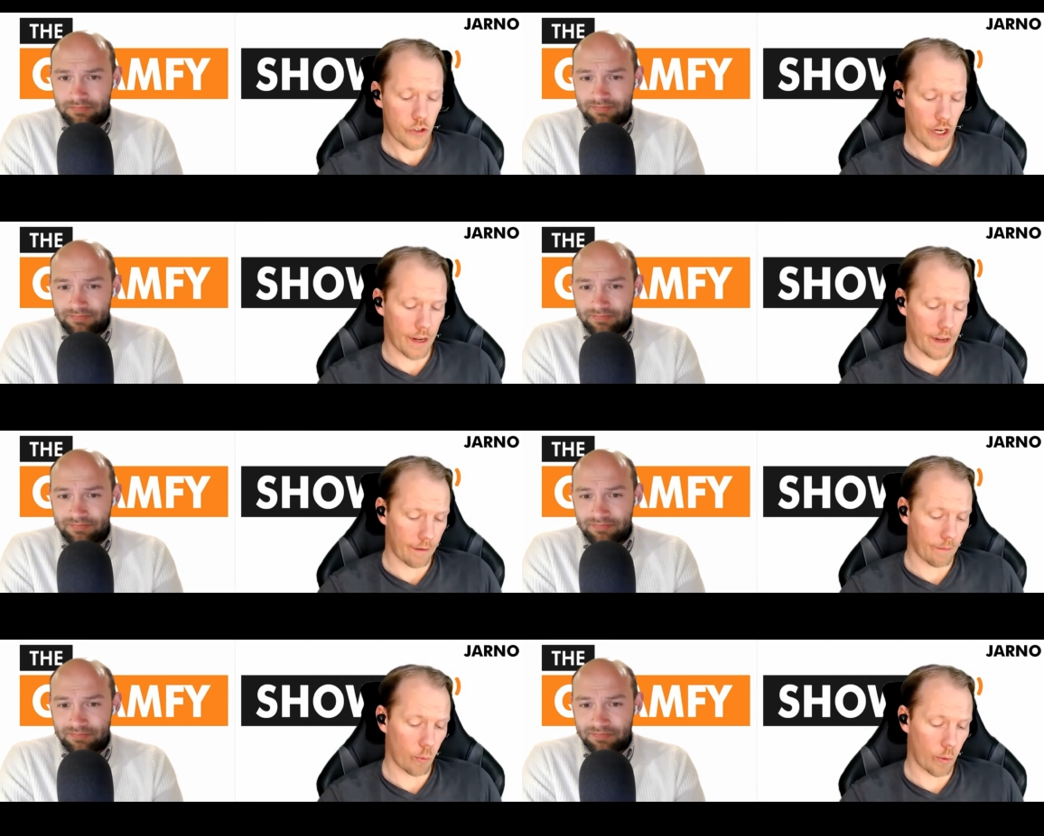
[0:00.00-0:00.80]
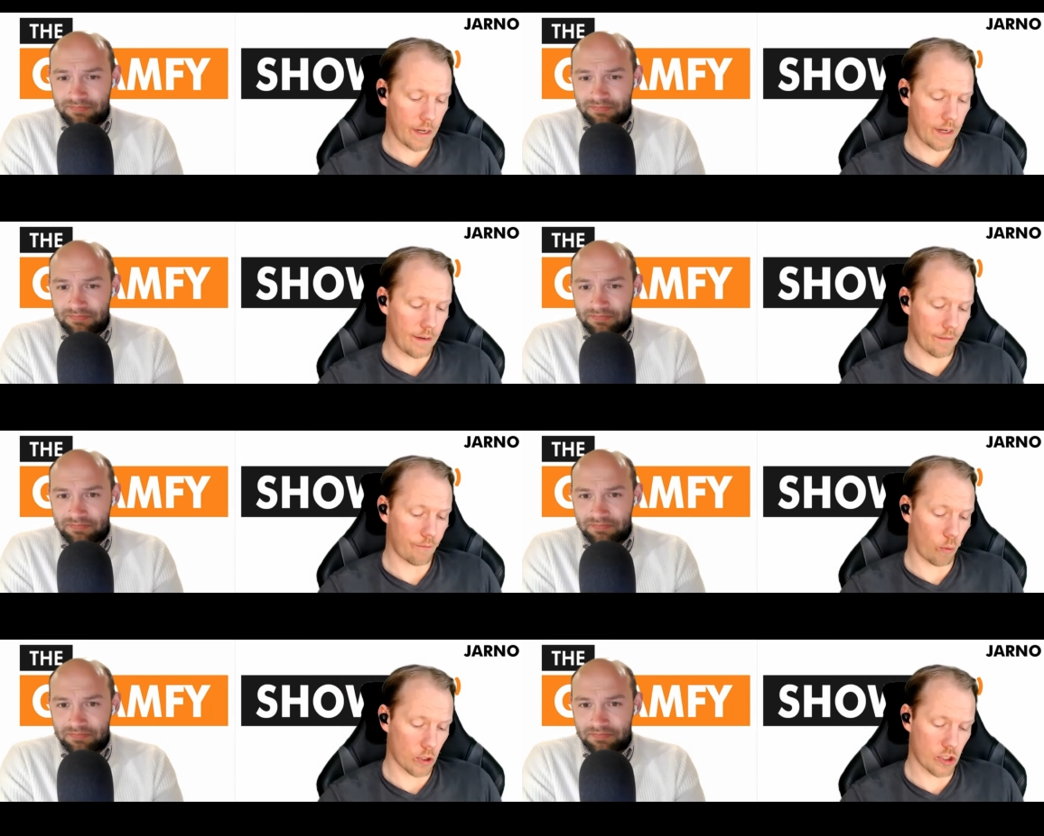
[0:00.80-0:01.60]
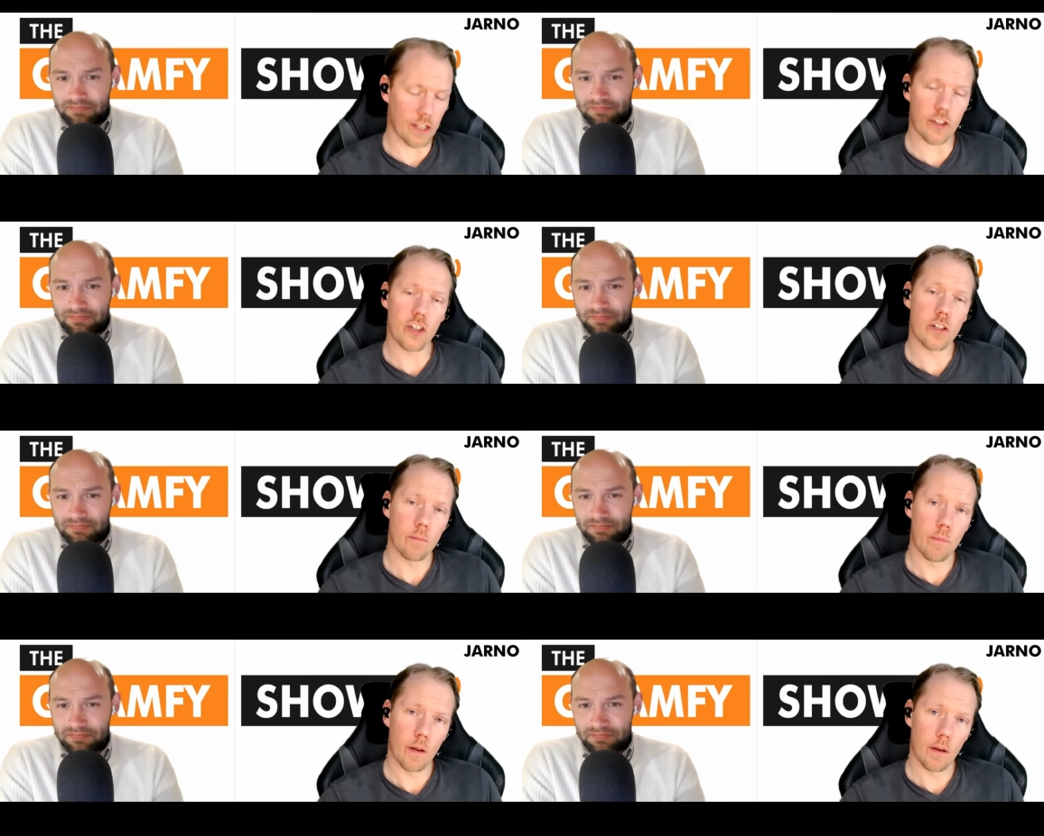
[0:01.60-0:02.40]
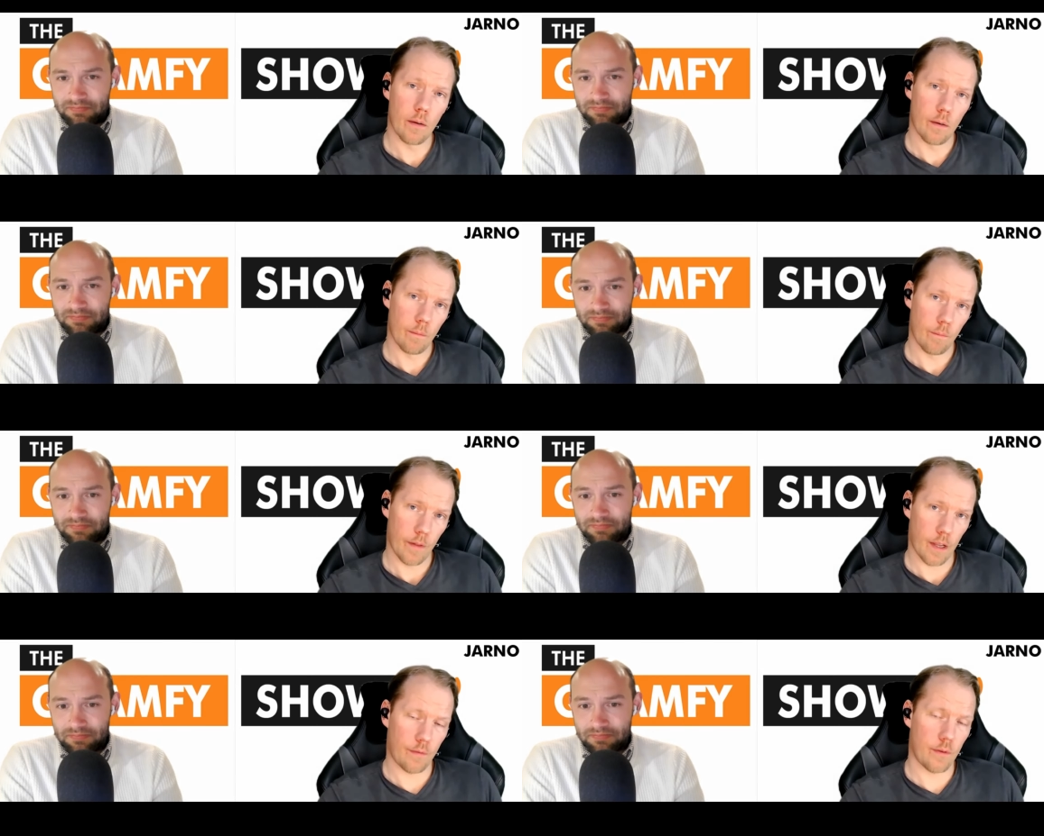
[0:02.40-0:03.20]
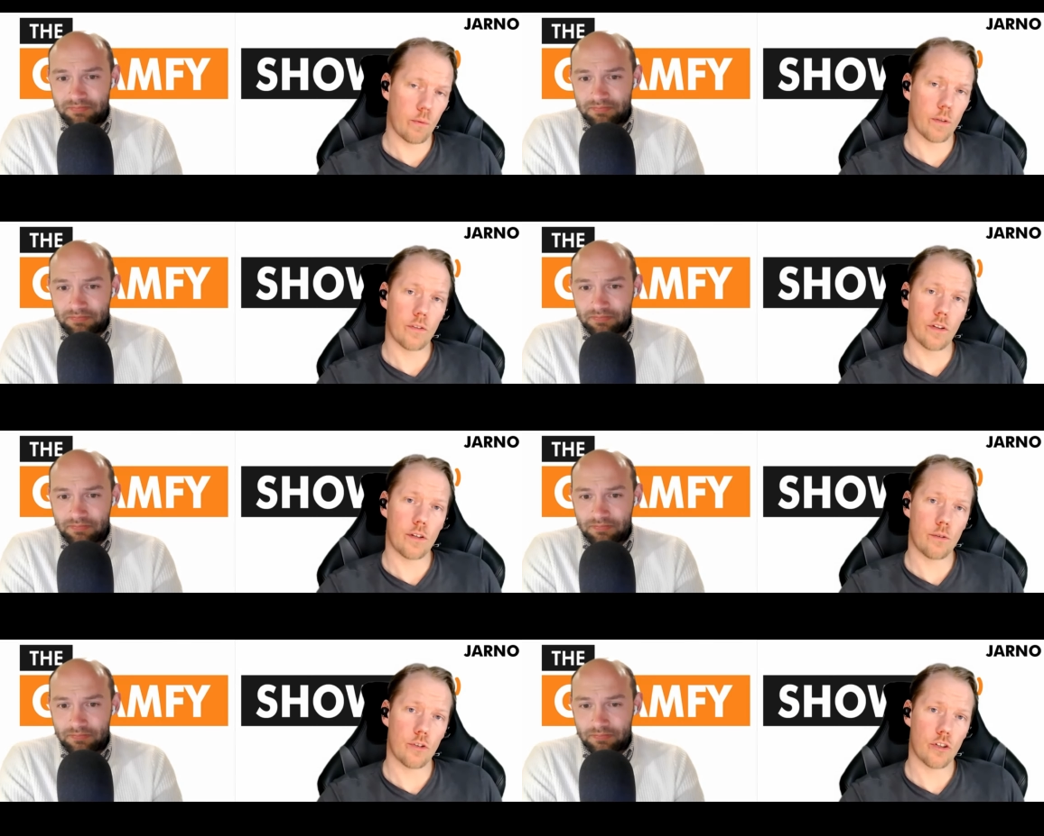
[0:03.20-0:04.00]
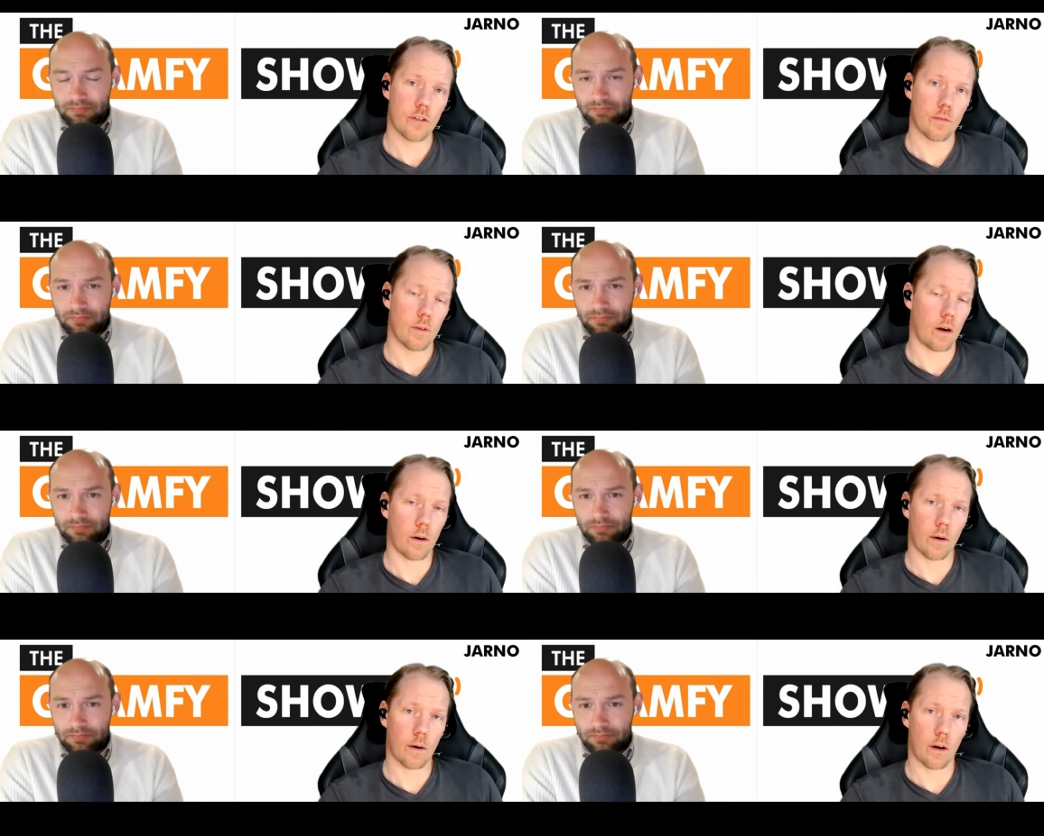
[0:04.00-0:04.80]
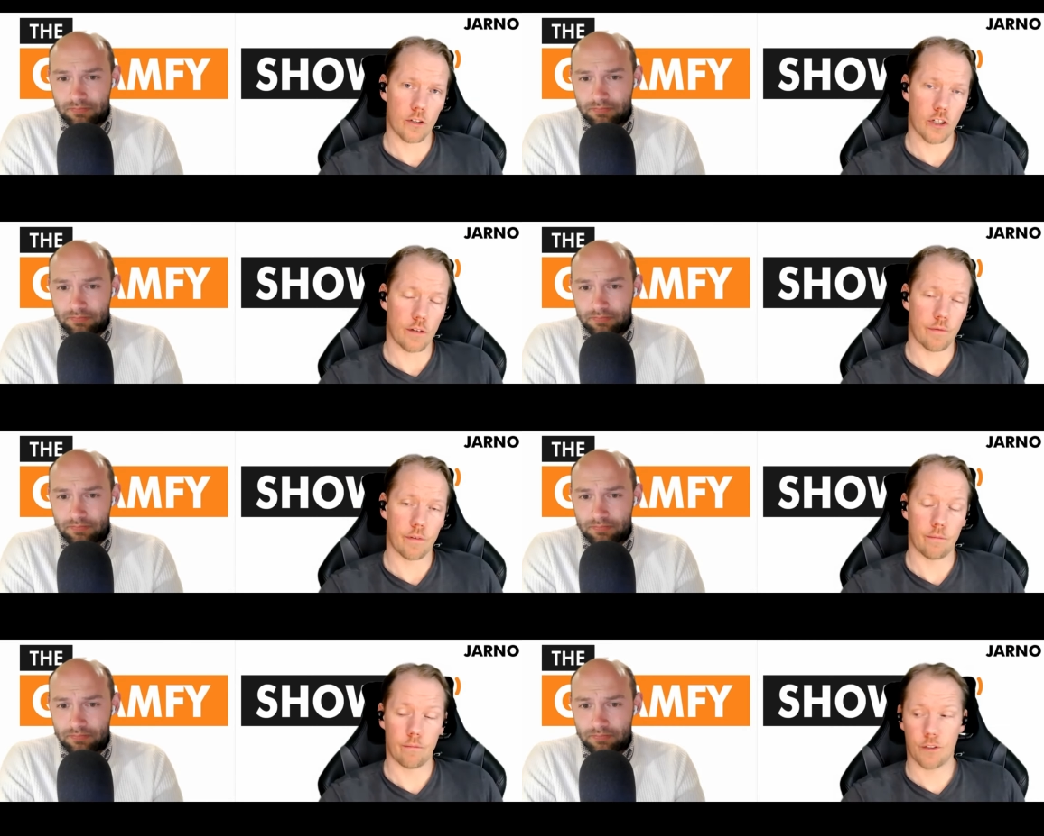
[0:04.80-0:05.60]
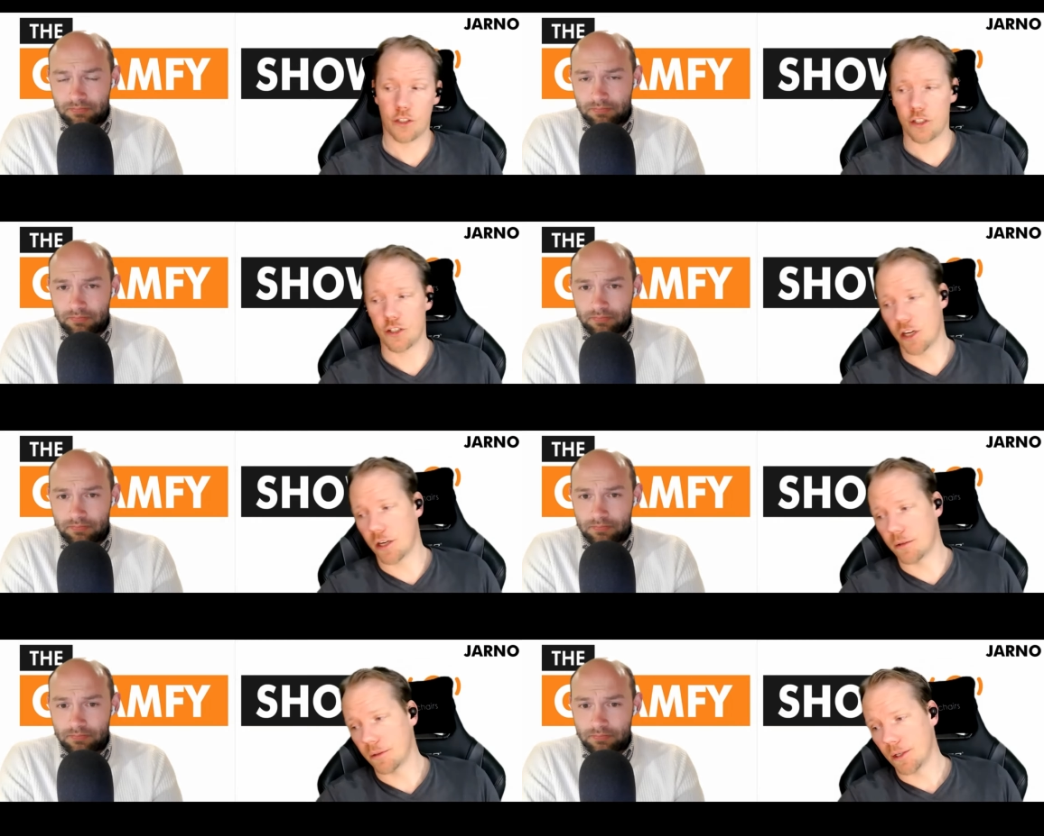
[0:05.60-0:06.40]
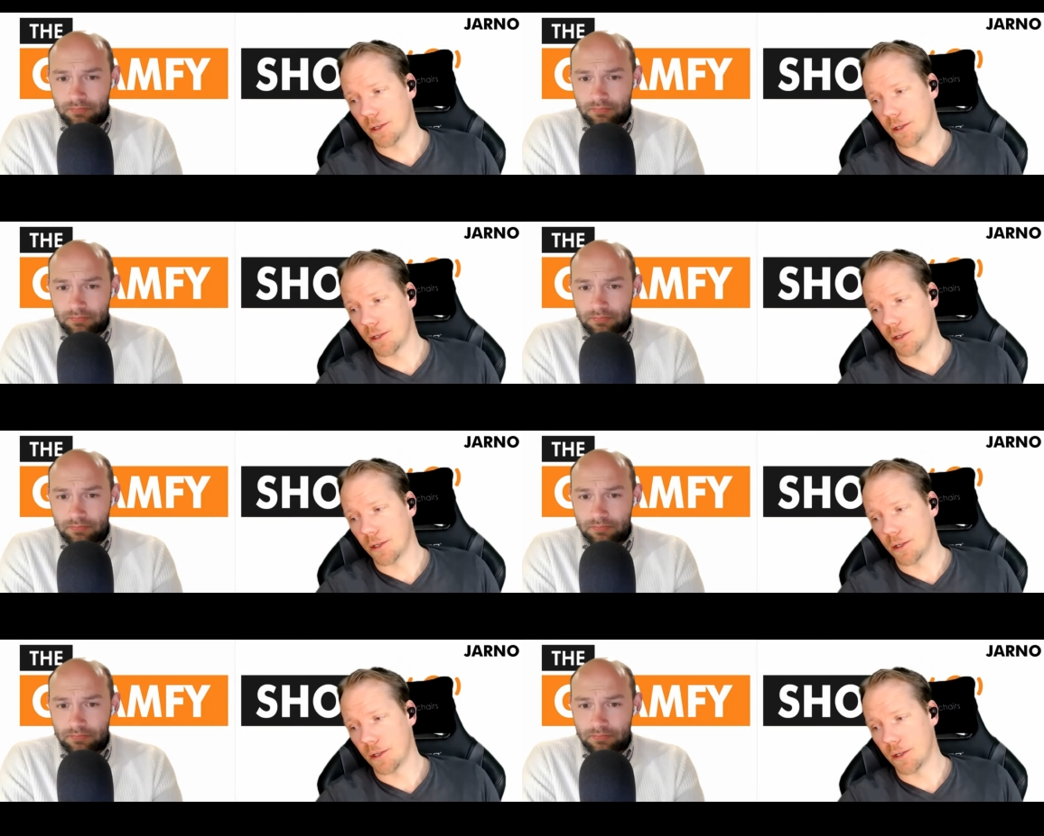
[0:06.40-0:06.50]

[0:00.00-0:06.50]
Speaker 1: saying we need four cents if you want to use our our stuff, which is uh,